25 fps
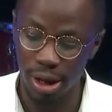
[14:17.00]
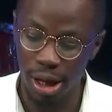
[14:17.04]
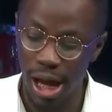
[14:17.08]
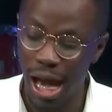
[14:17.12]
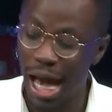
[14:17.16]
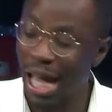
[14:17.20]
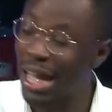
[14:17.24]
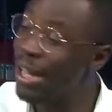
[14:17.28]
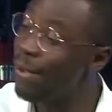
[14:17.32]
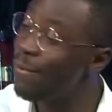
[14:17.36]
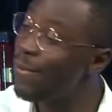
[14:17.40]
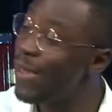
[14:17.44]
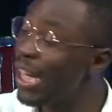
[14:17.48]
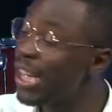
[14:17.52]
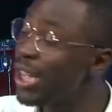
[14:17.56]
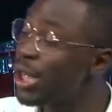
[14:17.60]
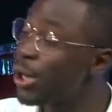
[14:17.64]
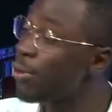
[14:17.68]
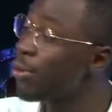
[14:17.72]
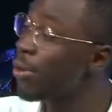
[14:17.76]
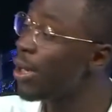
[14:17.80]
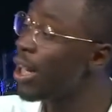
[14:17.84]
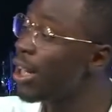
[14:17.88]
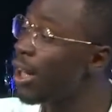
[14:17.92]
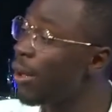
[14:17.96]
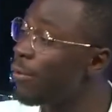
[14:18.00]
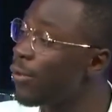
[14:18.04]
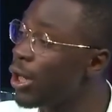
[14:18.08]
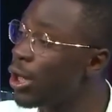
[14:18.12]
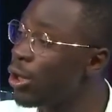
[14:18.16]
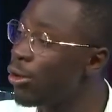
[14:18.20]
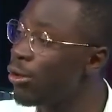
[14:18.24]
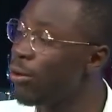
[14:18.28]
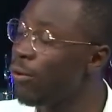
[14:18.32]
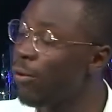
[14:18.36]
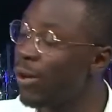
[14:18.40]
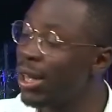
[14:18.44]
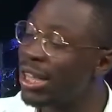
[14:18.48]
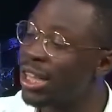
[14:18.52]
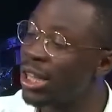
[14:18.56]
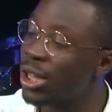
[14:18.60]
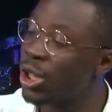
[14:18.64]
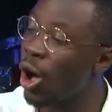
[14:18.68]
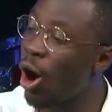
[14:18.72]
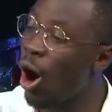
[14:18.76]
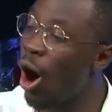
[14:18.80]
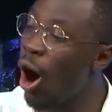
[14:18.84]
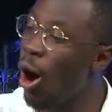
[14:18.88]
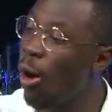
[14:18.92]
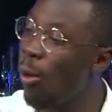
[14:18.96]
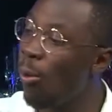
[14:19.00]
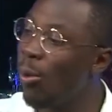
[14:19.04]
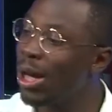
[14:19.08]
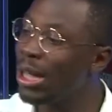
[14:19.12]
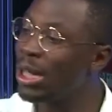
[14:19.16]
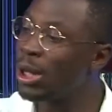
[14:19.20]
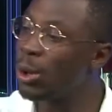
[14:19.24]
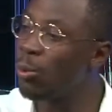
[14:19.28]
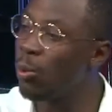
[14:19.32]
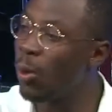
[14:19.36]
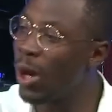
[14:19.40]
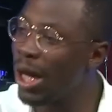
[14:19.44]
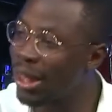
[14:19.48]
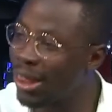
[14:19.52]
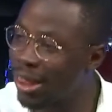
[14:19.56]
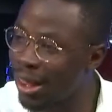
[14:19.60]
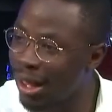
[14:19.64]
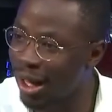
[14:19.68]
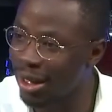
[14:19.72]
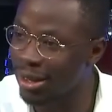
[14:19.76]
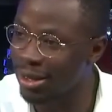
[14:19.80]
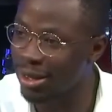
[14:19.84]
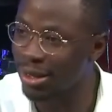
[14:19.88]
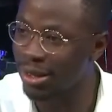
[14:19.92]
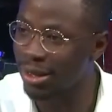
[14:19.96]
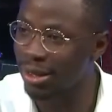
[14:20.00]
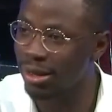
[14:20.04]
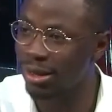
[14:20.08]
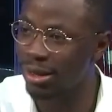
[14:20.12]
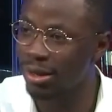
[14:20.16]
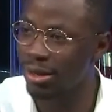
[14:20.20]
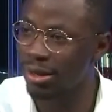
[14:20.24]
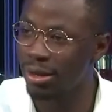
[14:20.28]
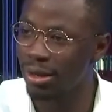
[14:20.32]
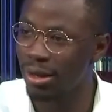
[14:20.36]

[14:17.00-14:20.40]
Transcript: and if this creator of the universe is always with us,